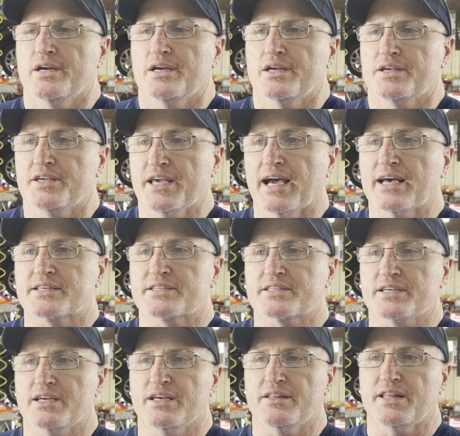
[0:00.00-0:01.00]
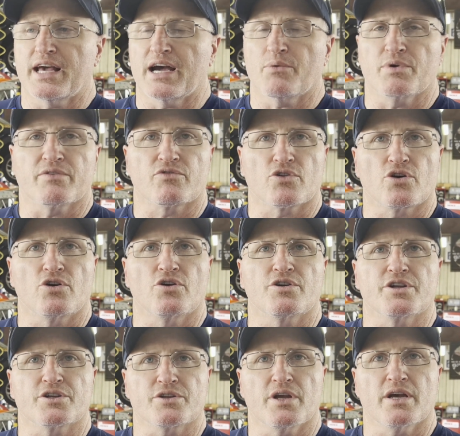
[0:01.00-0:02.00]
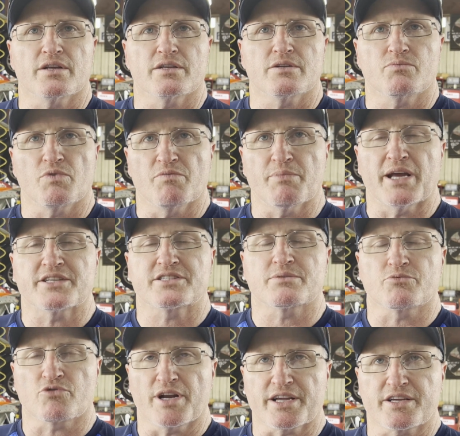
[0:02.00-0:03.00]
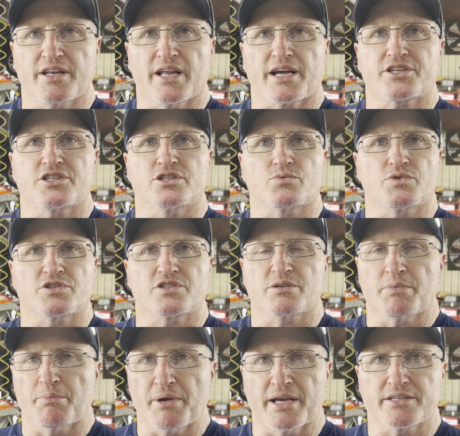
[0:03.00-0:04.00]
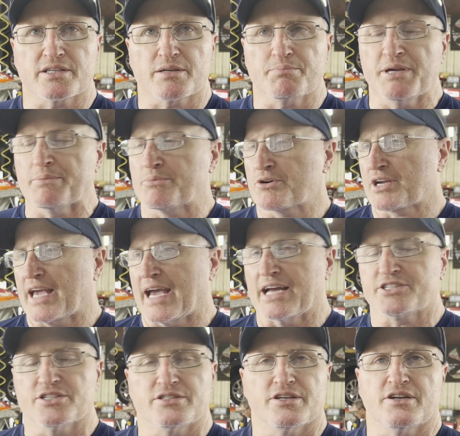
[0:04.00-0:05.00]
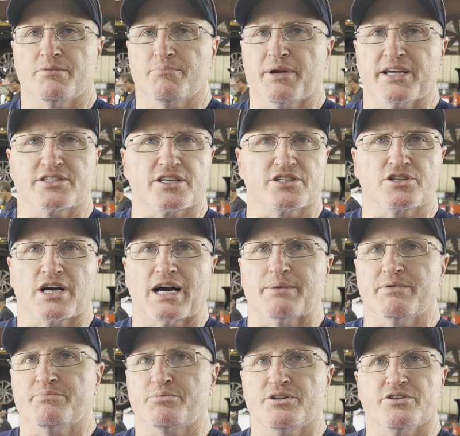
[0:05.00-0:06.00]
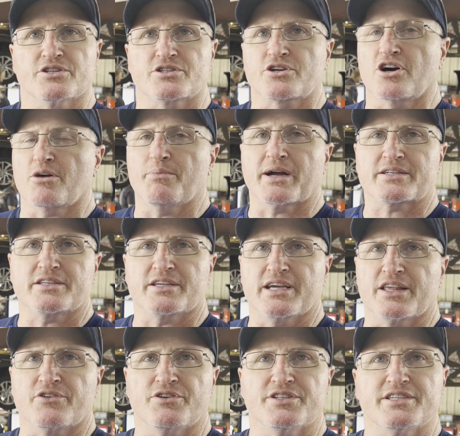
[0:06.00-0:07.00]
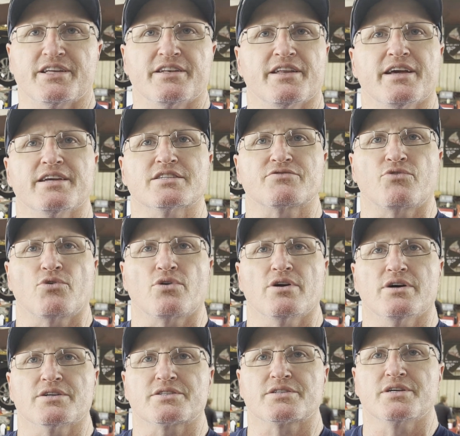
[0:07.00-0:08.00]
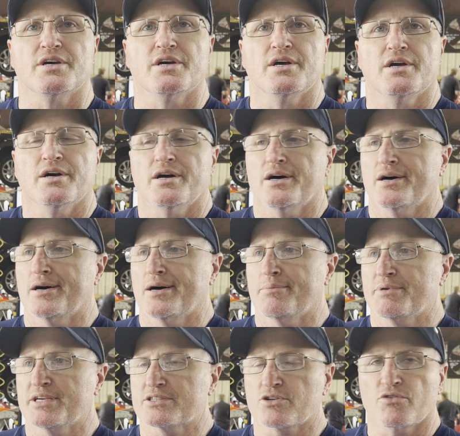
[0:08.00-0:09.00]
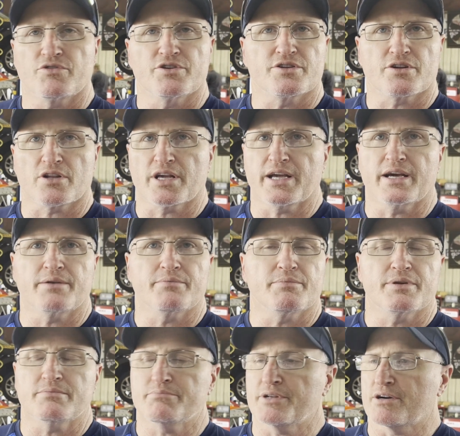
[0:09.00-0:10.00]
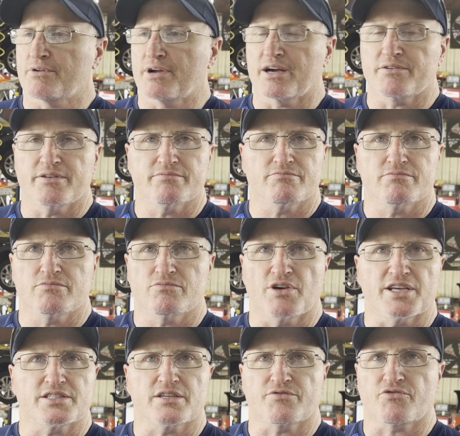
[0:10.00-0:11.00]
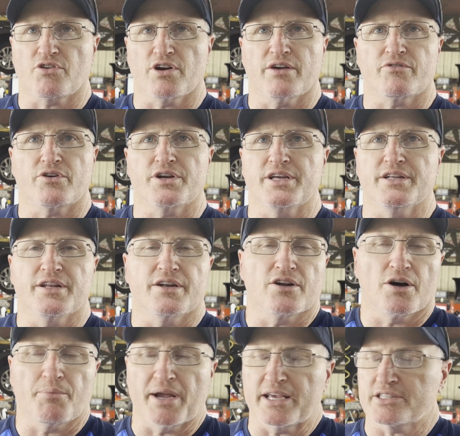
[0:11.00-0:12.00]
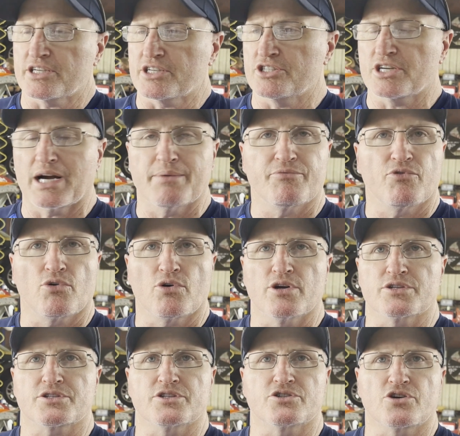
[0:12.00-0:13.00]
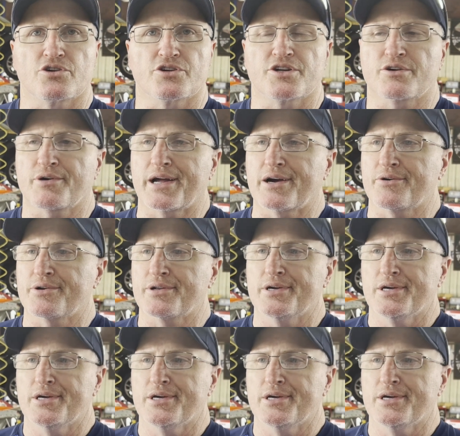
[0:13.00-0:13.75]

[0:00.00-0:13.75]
Yes, in that we've learned and we've made some great connections with some amazing people. Gadget did an amazing job in putting this car back together in 10 days for us. He's over in DeLand, been around racing forever. He did an amazing job for us and turned it around.